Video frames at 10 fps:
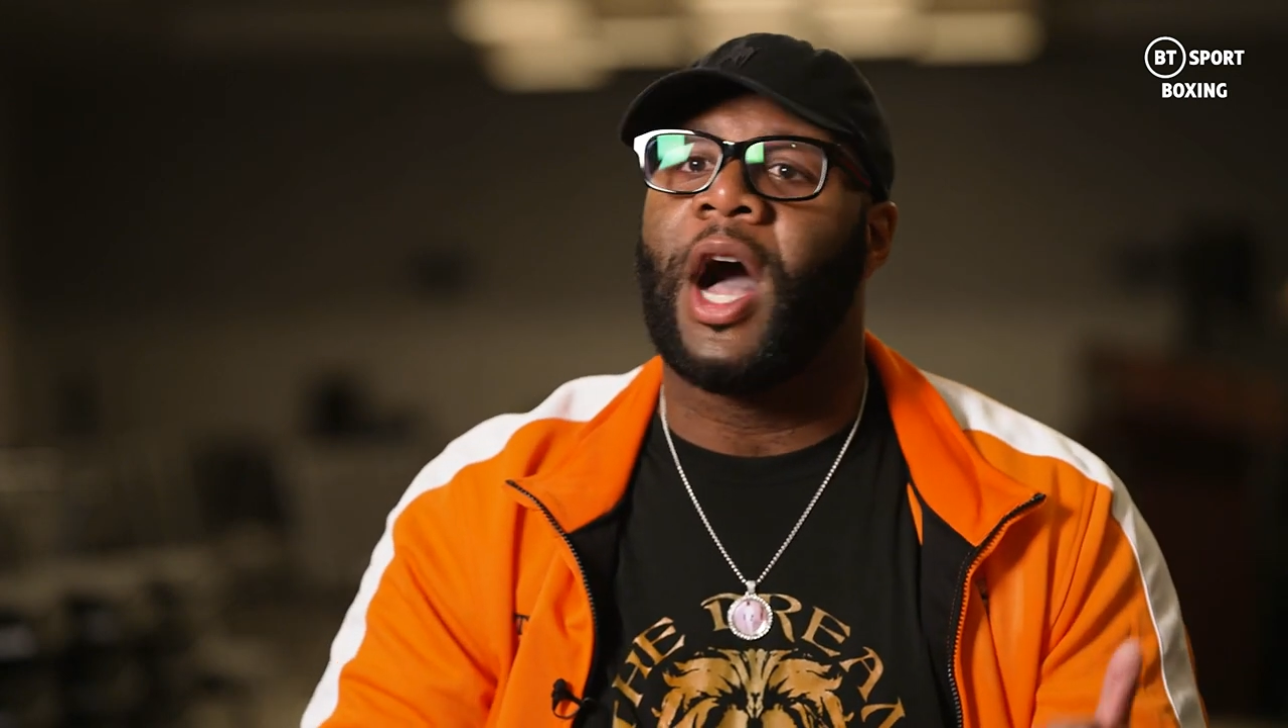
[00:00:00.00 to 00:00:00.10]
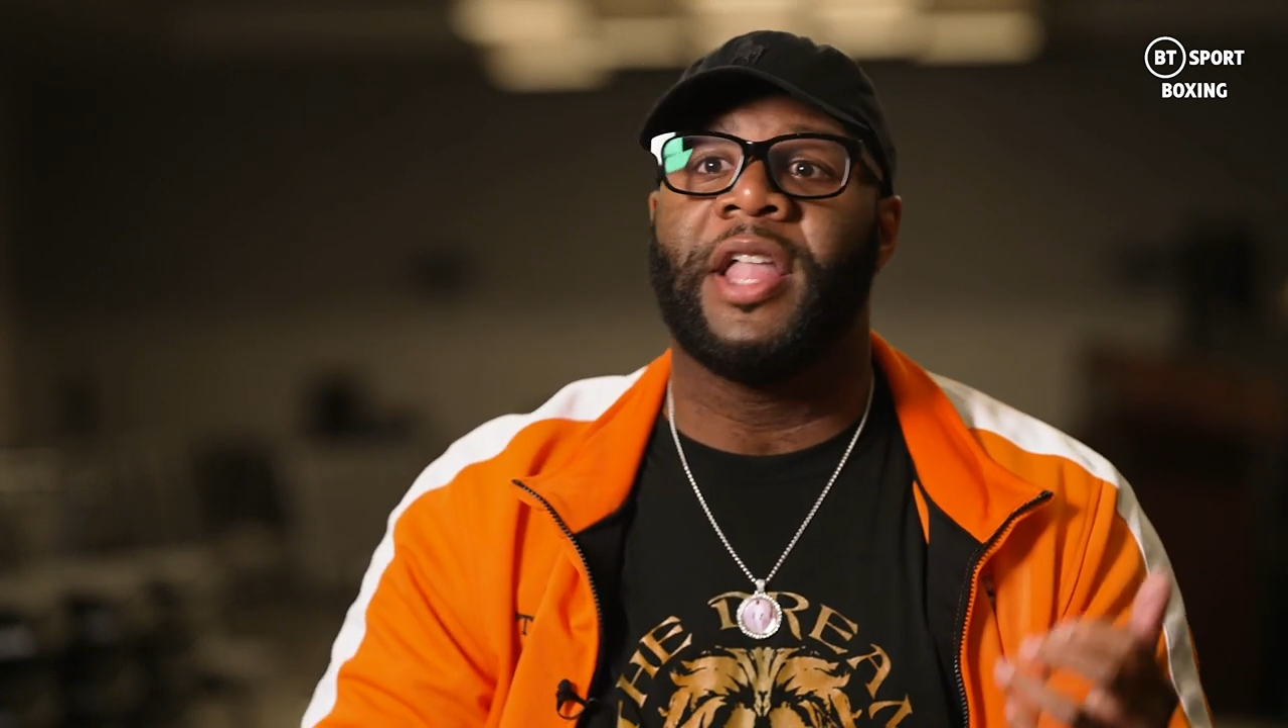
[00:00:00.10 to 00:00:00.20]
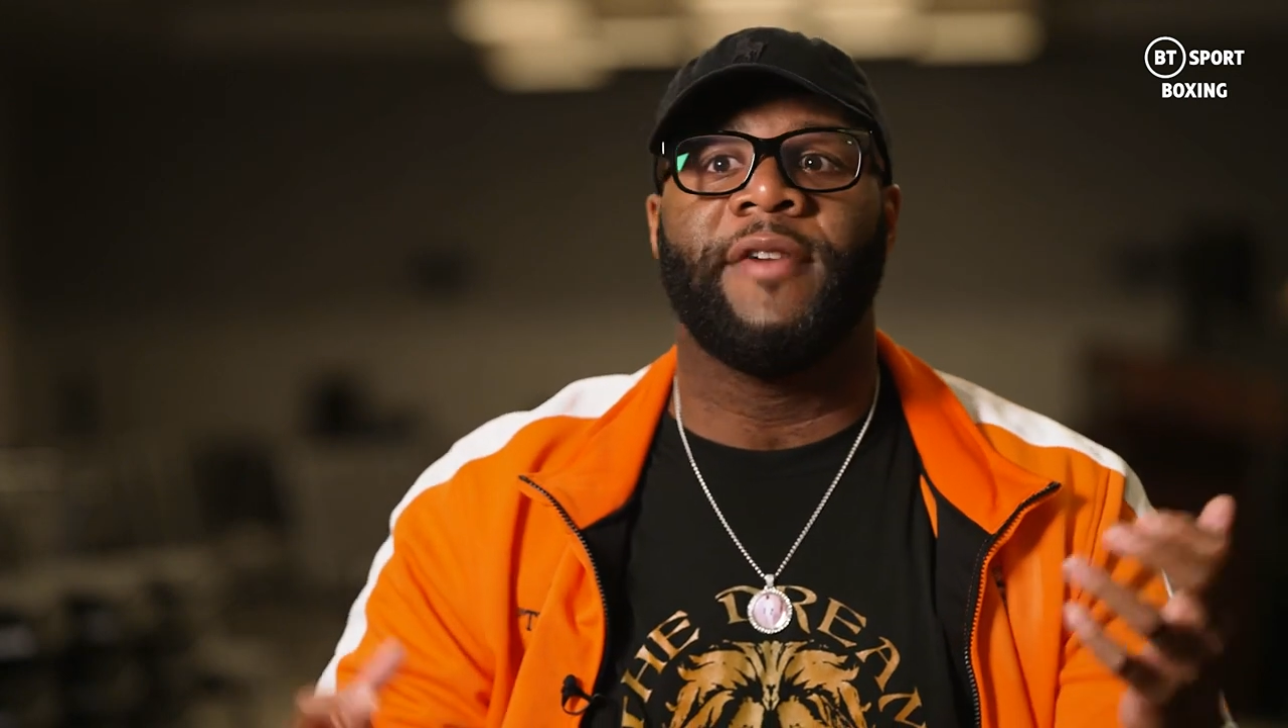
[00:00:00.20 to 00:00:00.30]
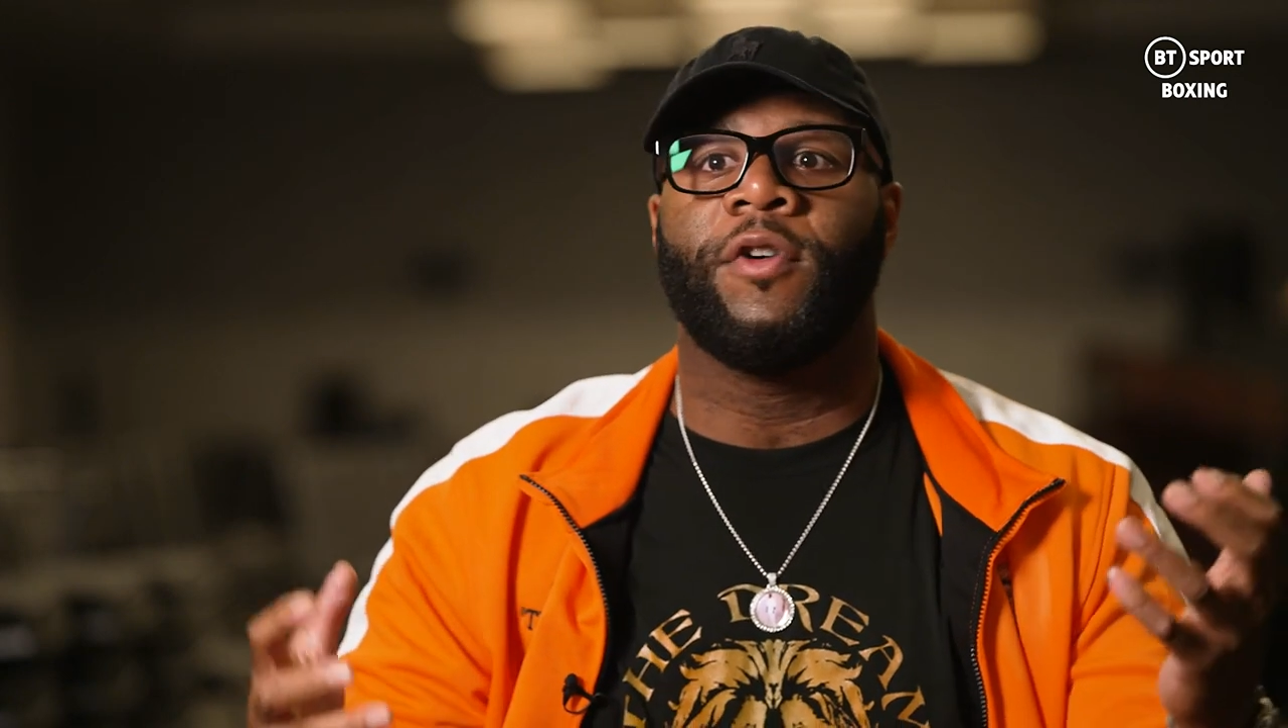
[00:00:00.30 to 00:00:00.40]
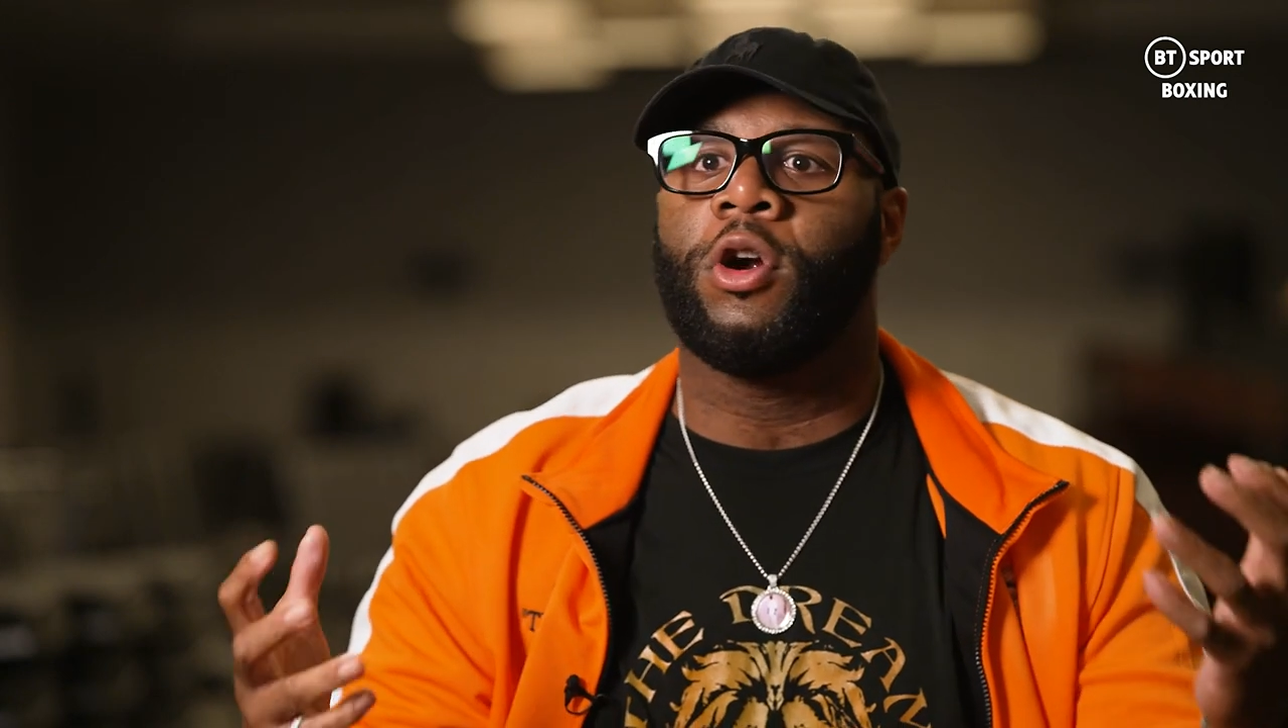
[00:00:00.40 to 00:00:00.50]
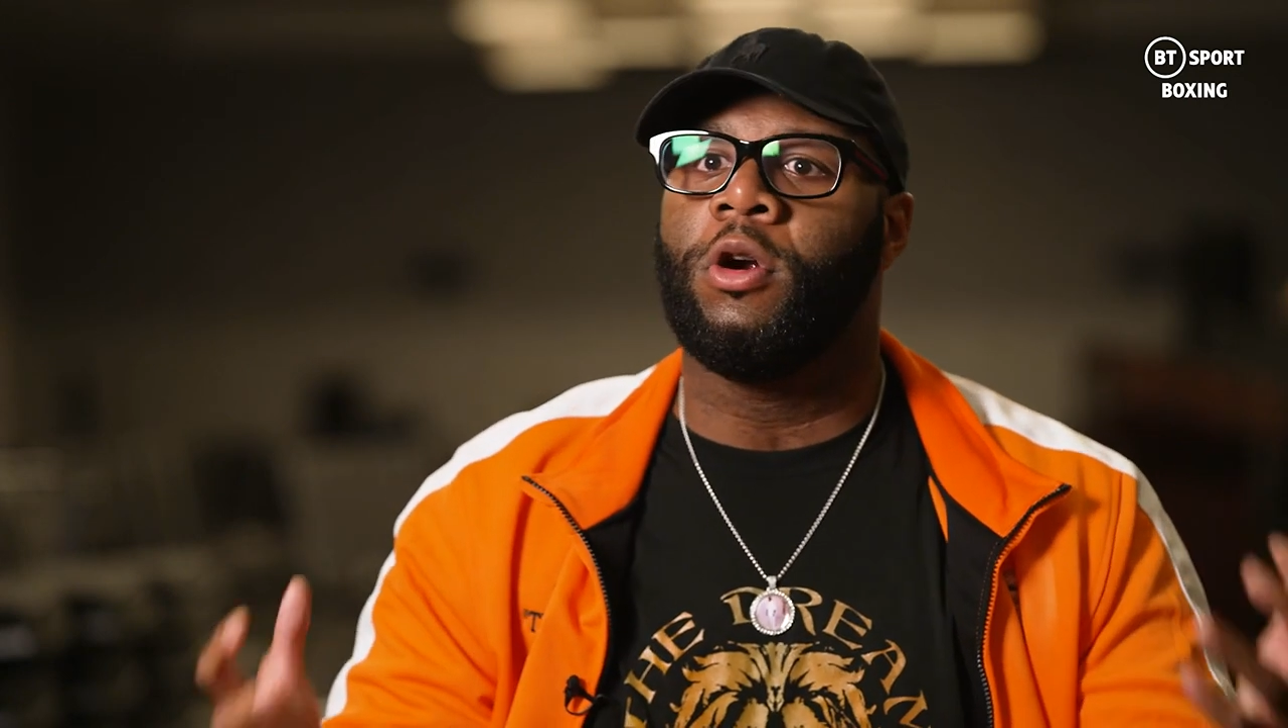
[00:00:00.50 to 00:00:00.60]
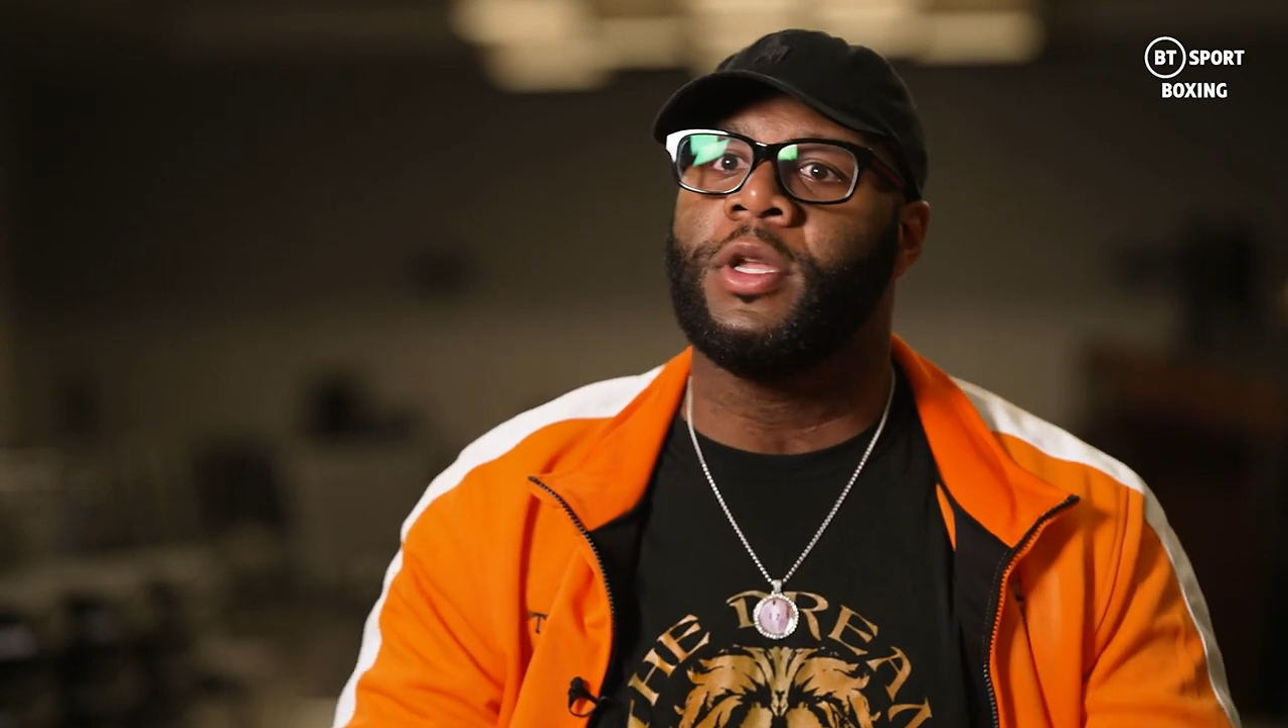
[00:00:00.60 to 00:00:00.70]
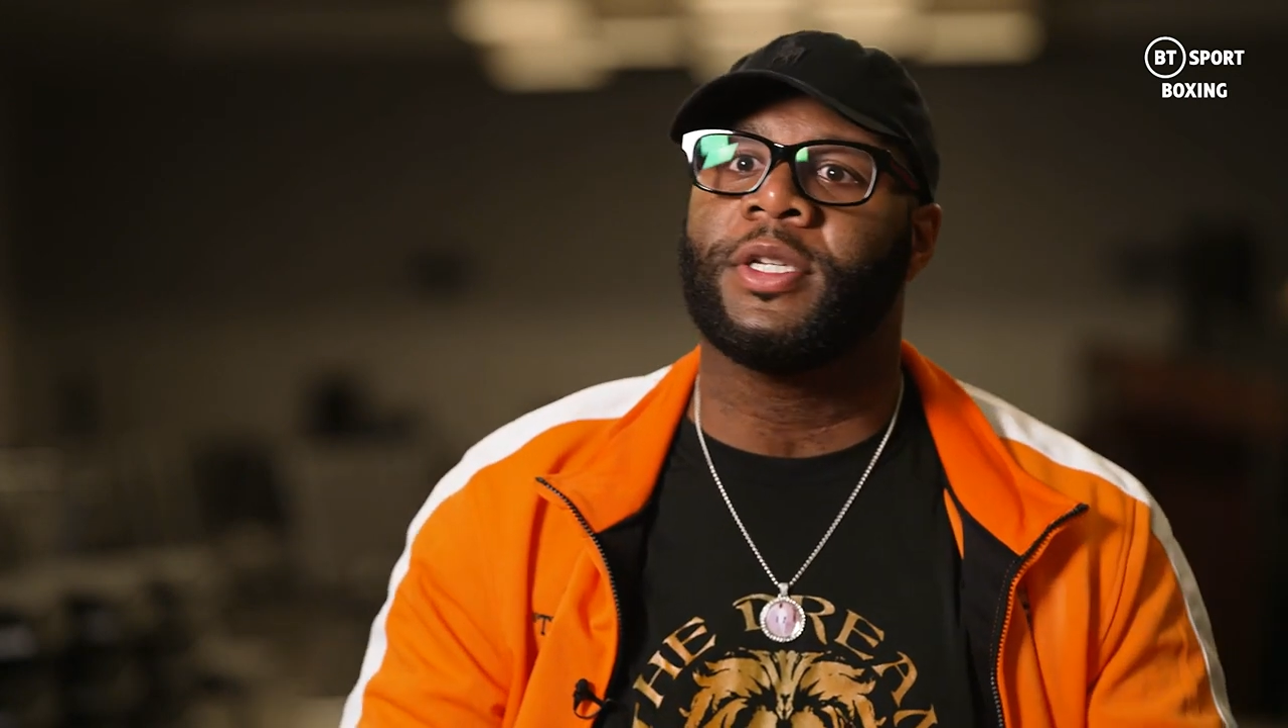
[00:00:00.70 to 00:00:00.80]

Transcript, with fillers: I never heard